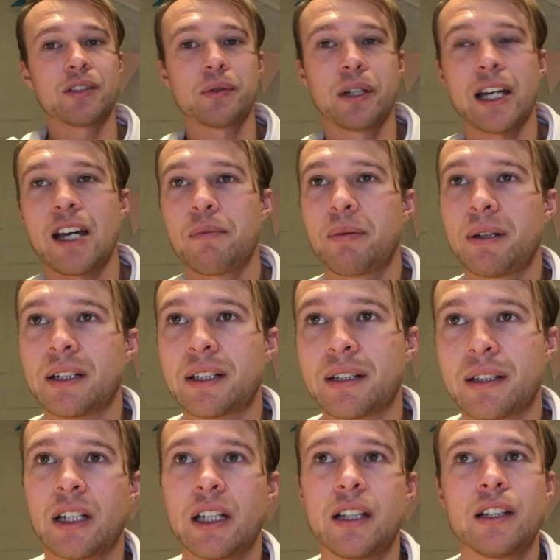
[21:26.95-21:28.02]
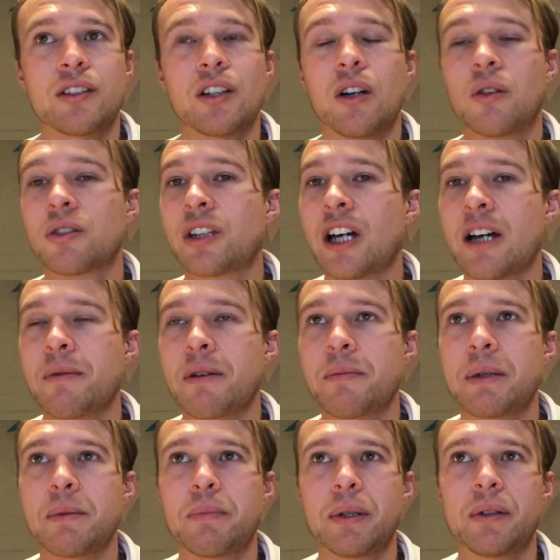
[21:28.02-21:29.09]
that's what happened. And this whole time I've
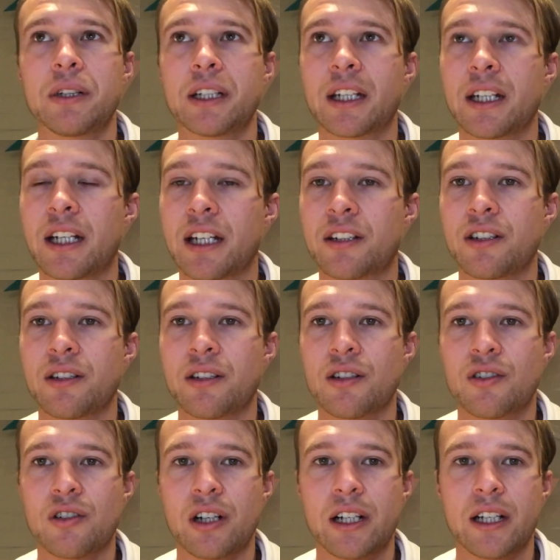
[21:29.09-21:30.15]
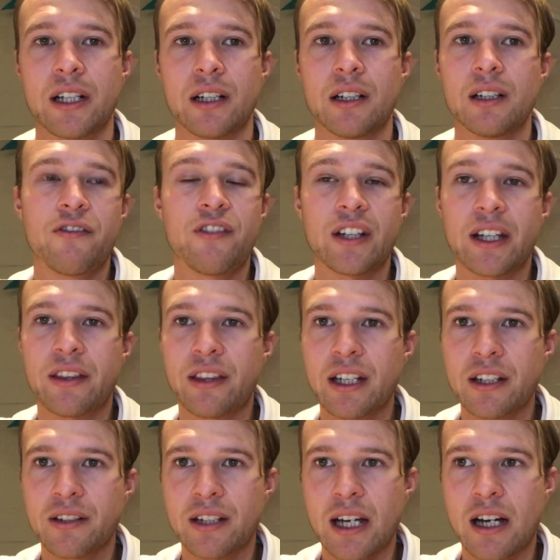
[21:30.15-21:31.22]
been building connections and trying to figure
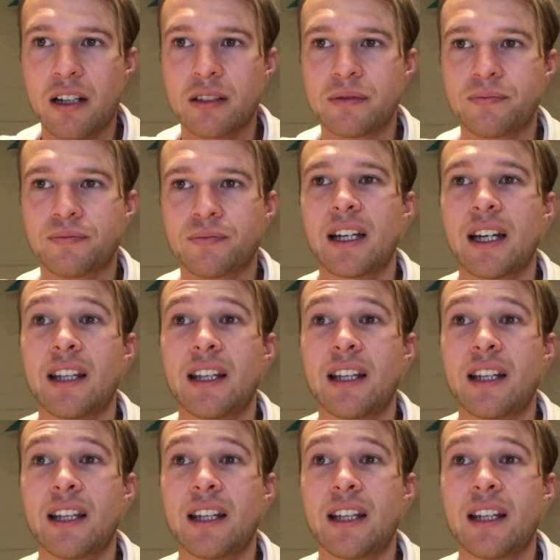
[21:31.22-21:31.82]
things out.